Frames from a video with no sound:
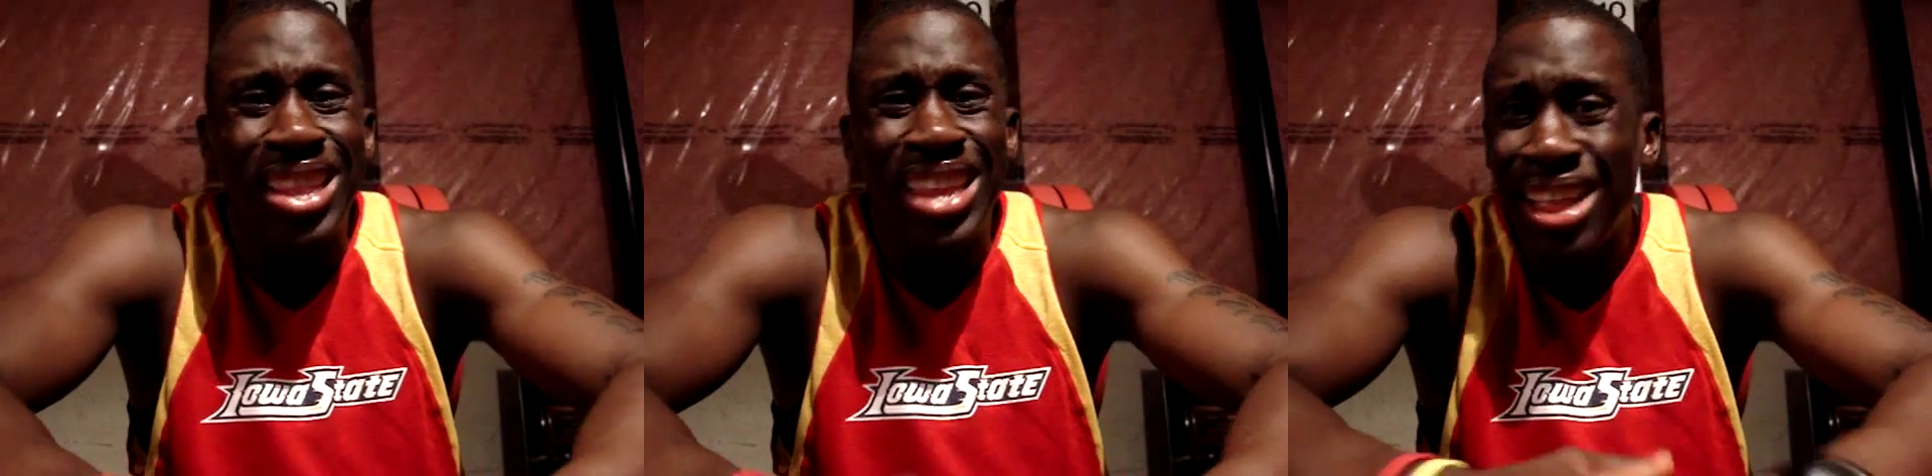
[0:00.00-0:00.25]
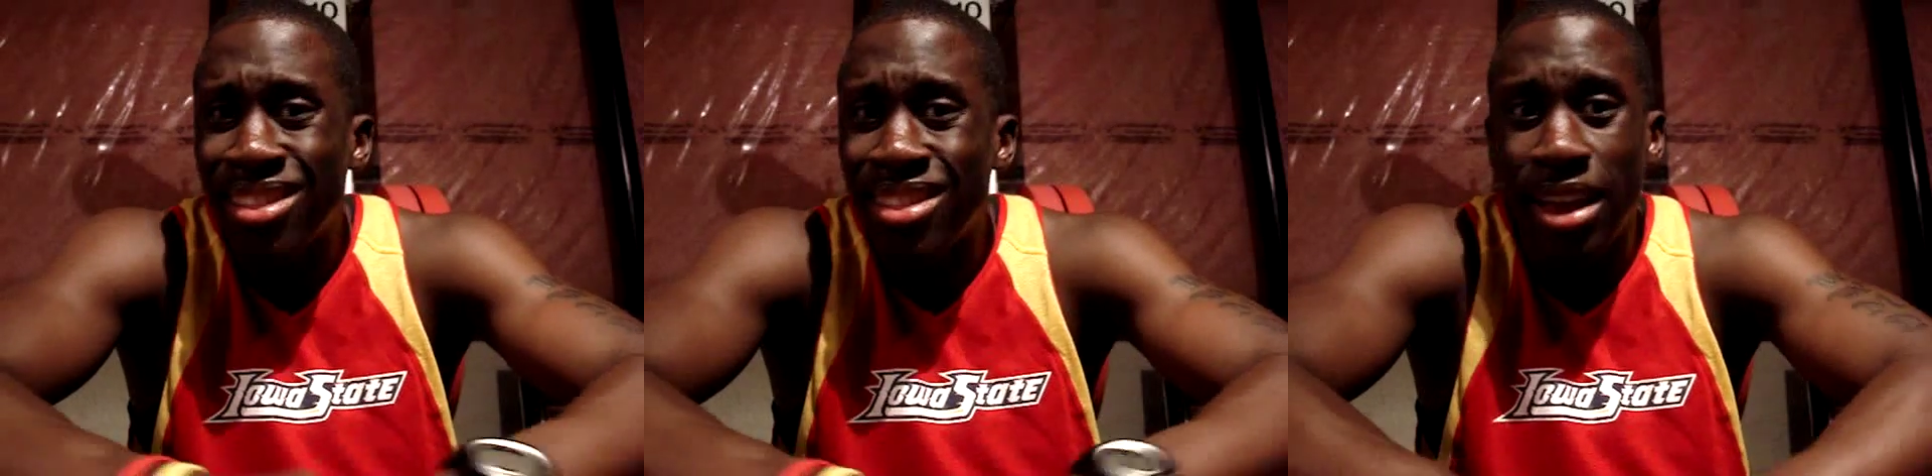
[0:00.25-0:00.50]

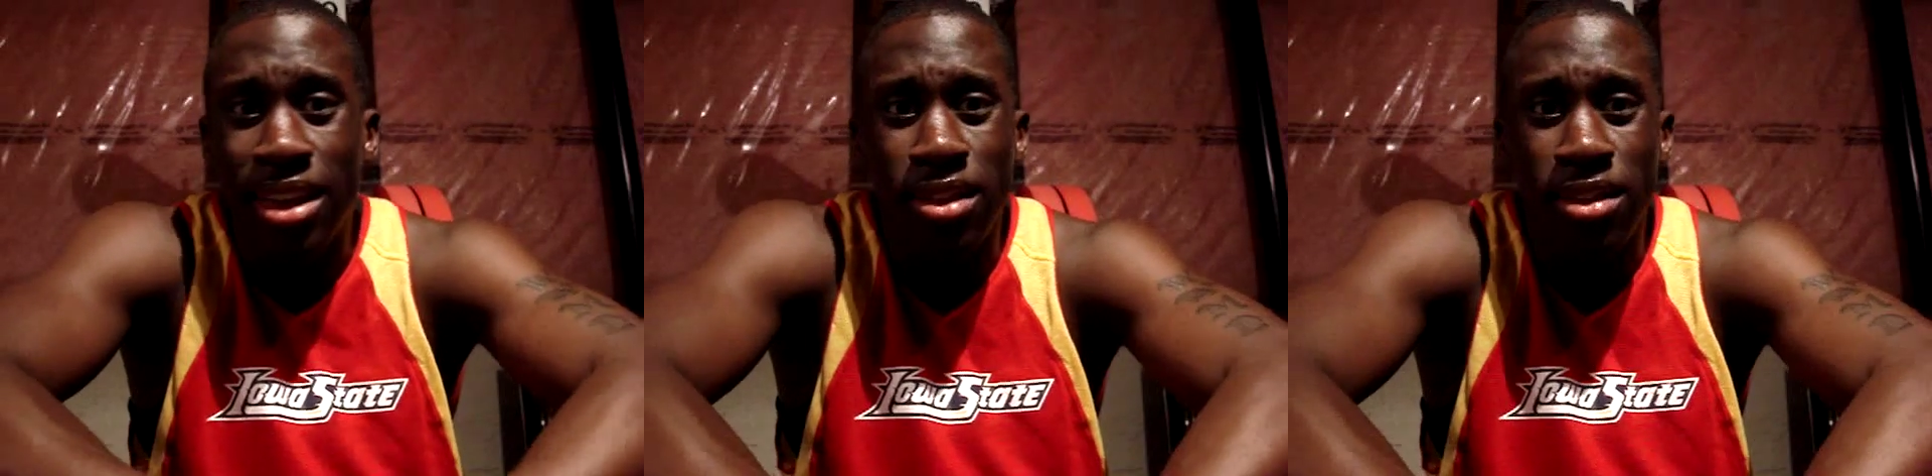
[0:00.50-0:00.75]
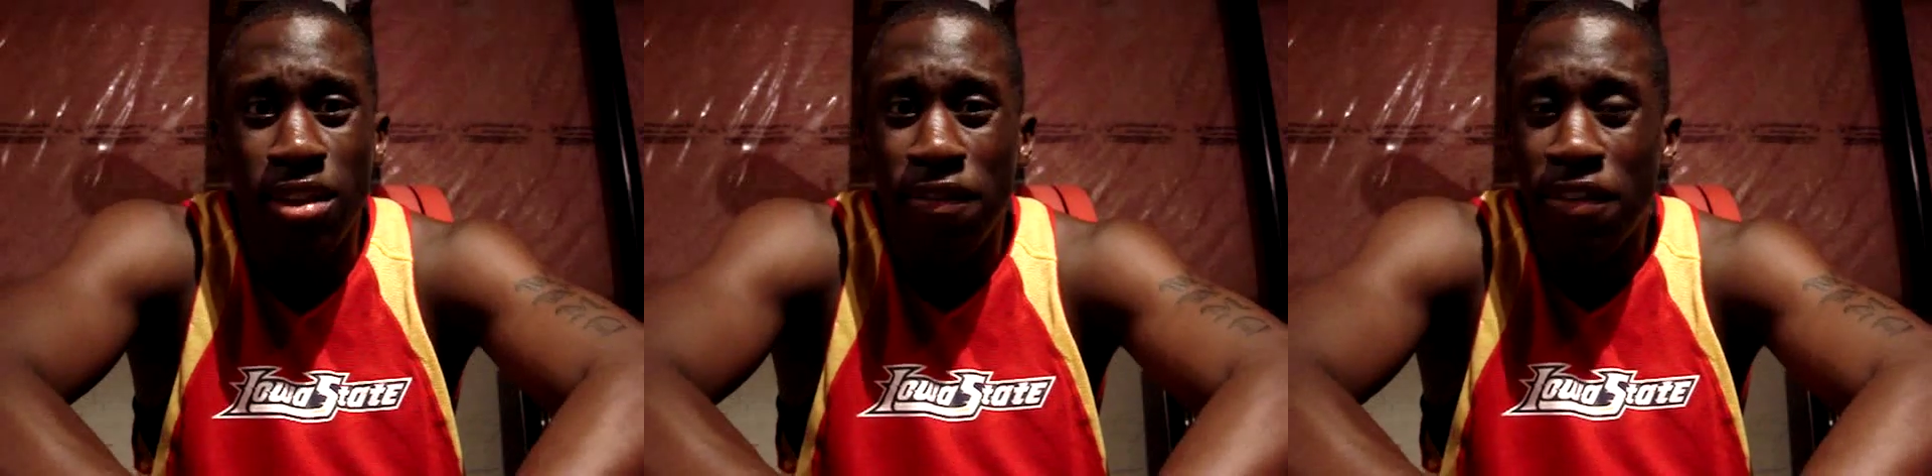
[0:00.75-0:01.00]
10
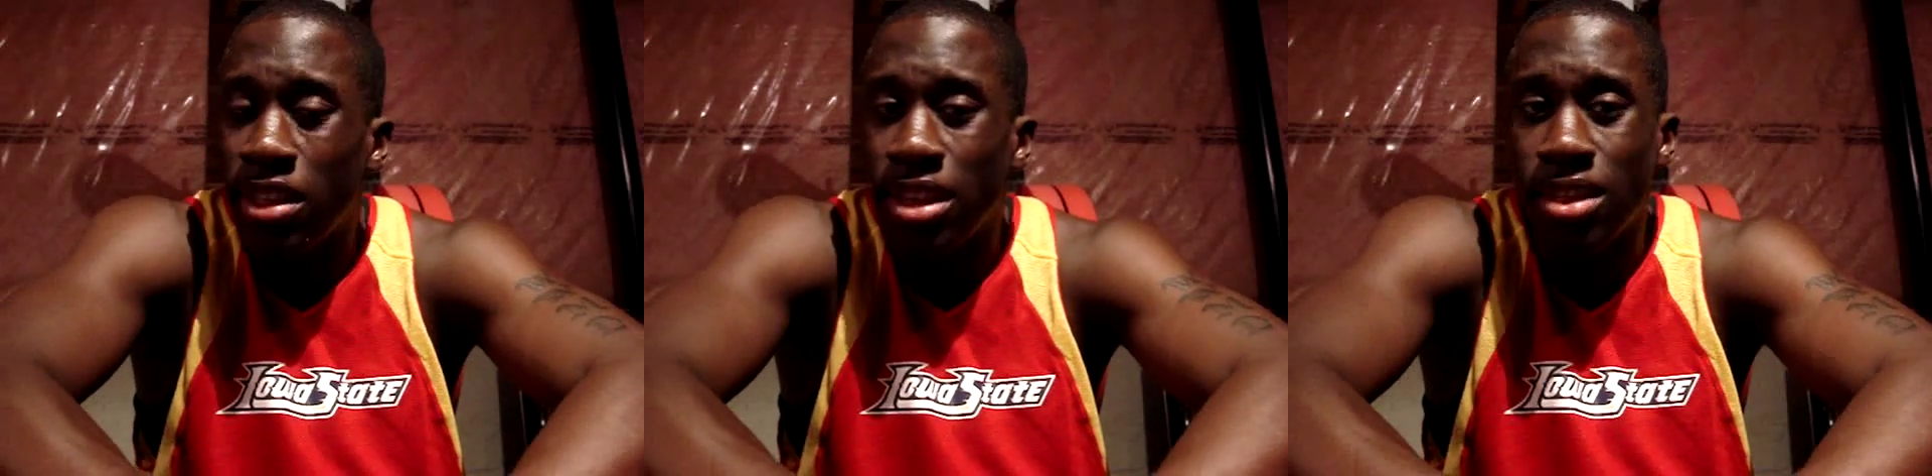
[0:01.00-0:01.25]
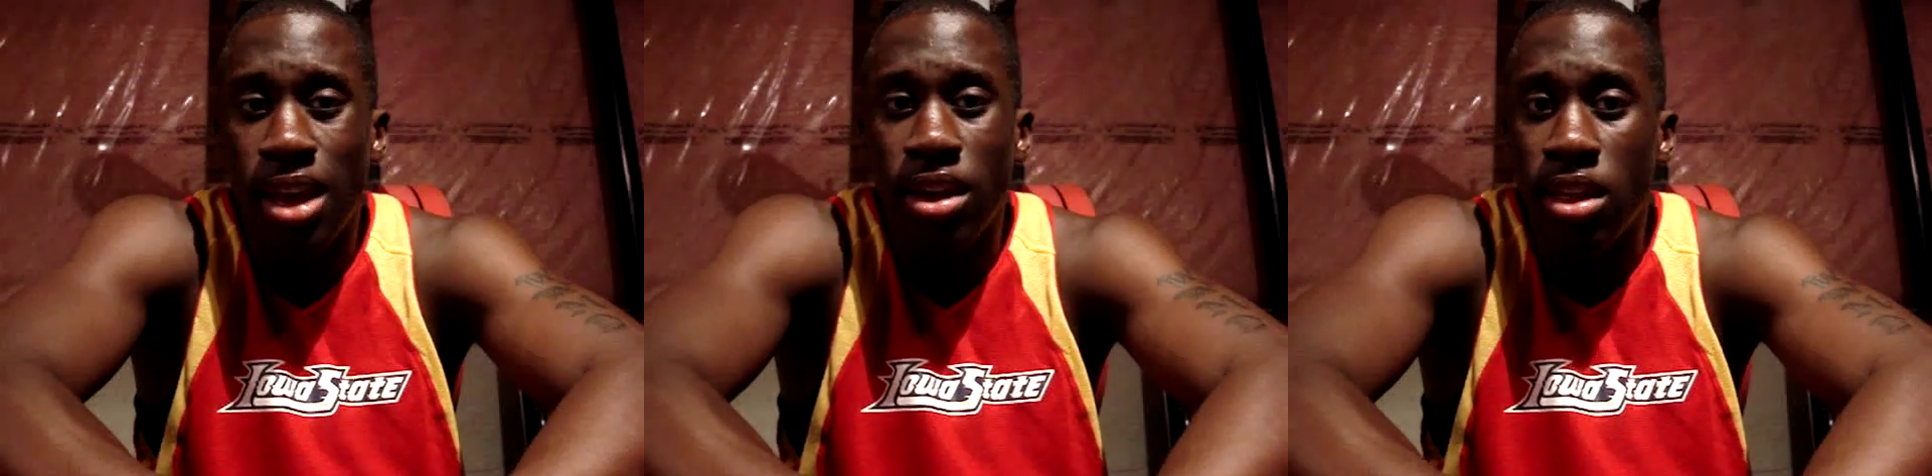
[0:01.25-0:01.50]
seconds to
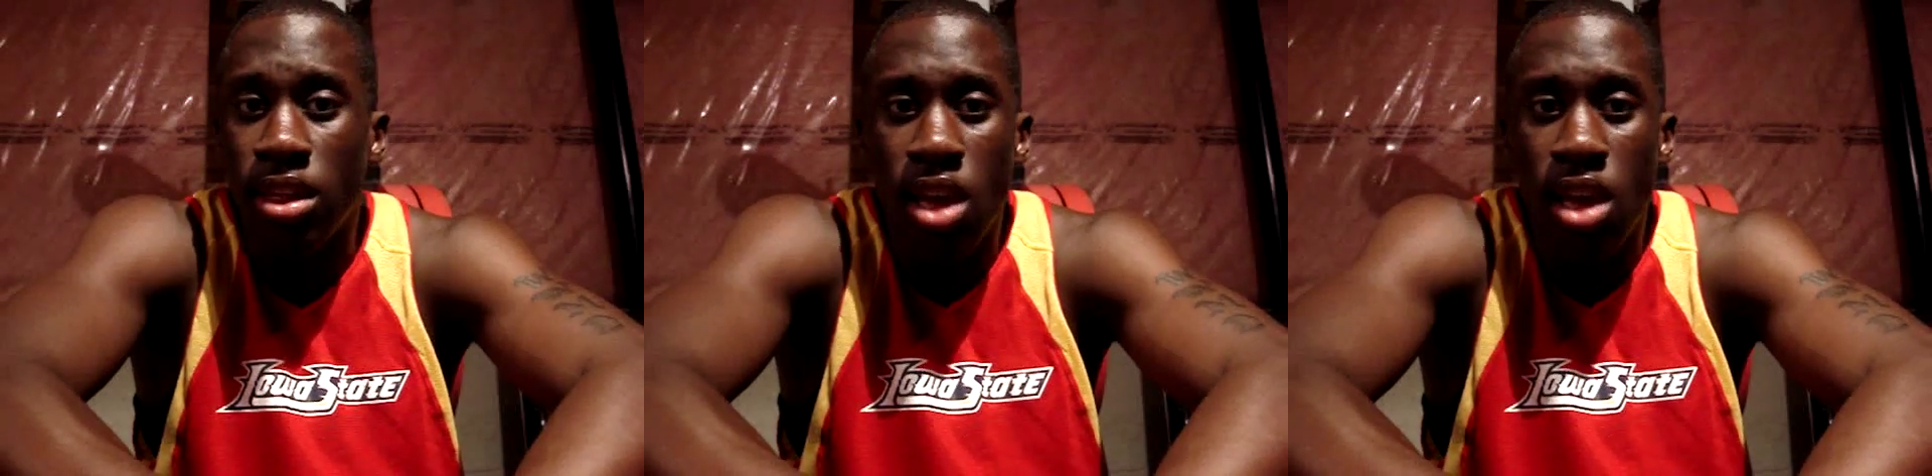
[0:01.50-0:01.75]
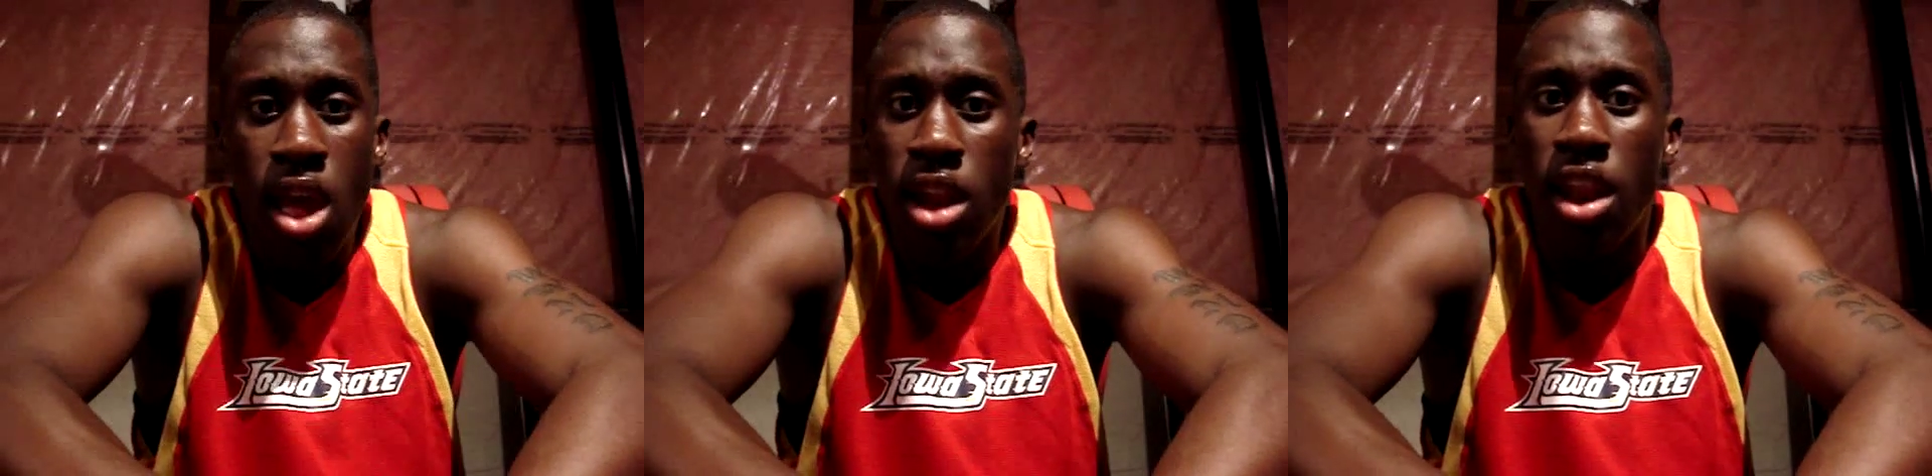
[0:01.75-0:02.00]
15
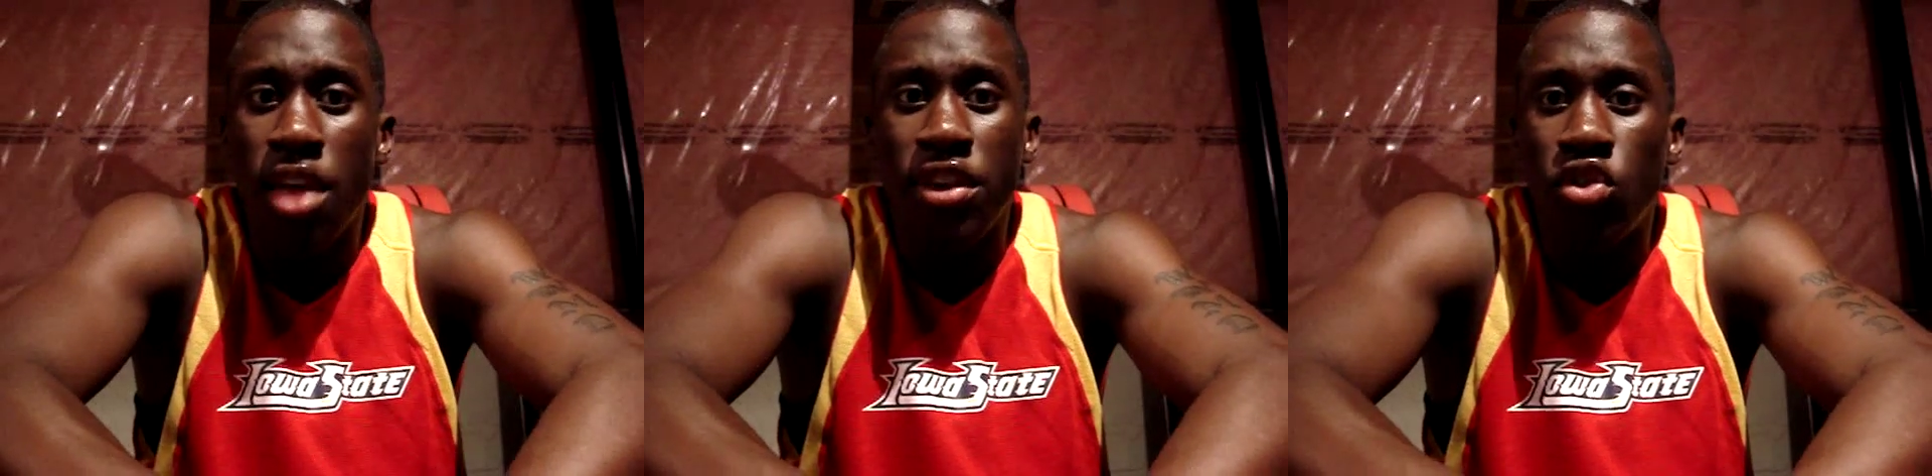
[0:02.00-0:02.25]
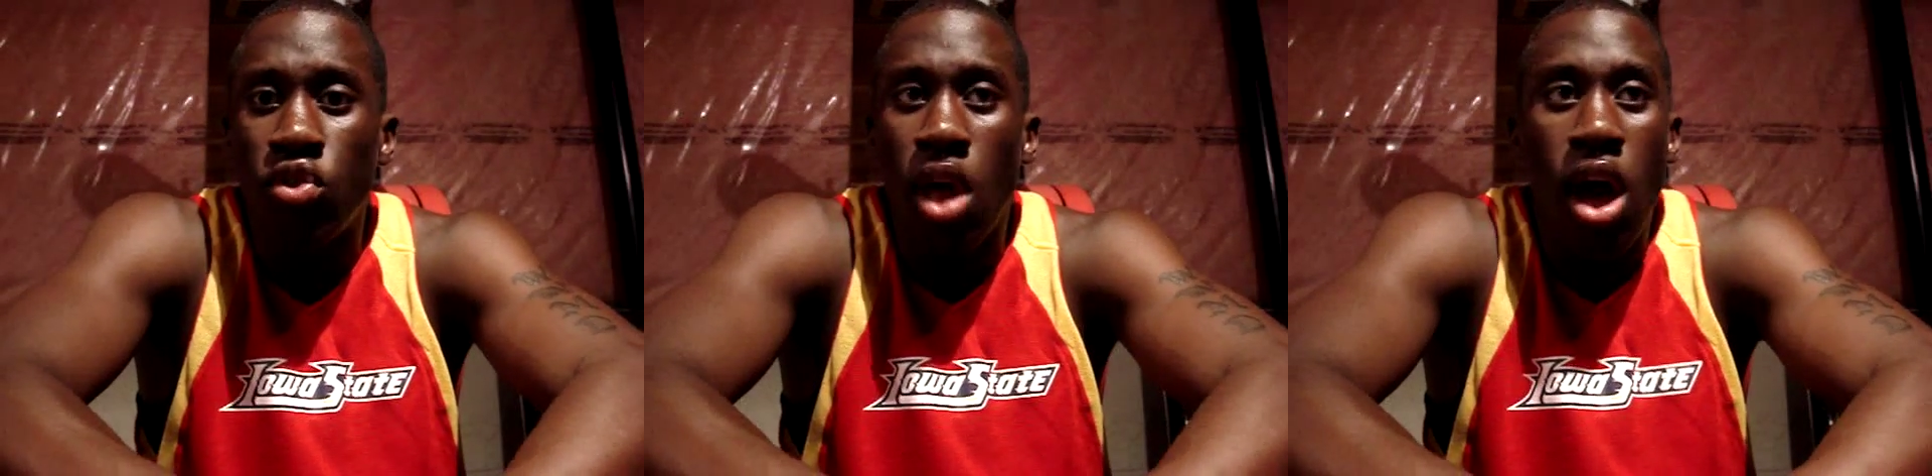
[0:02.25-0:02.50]
seconds,
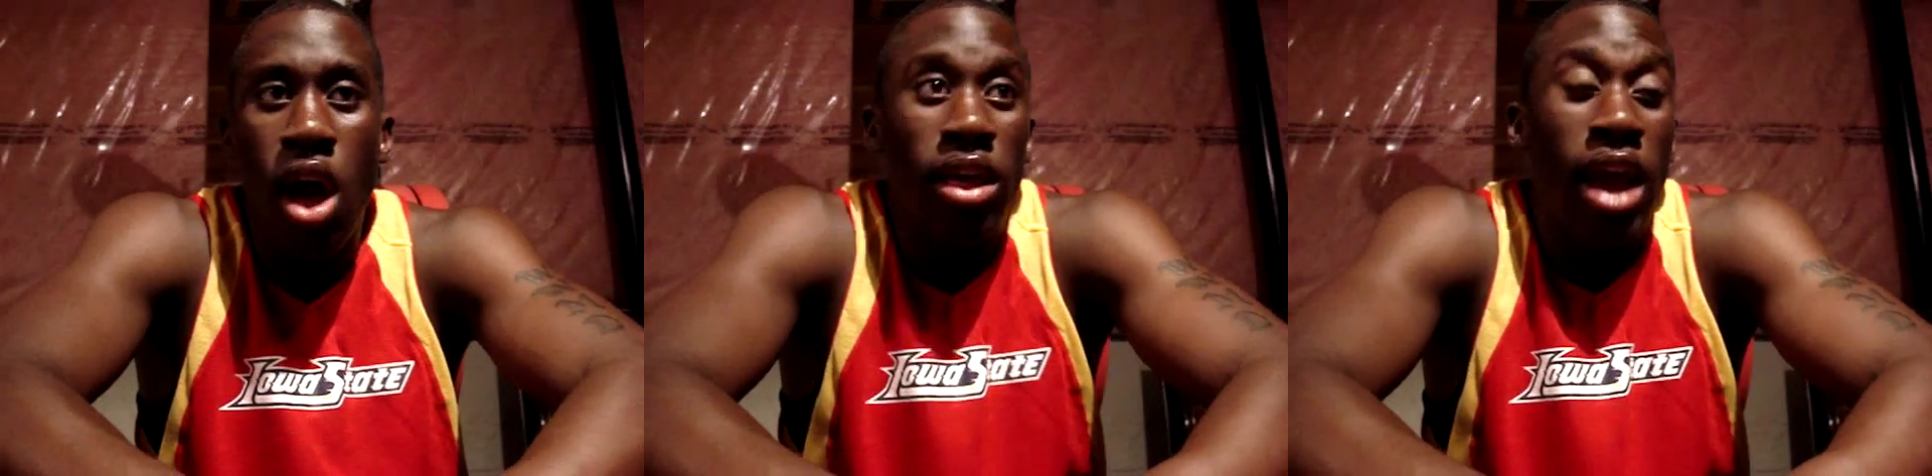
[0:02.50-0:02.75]
nothing too long.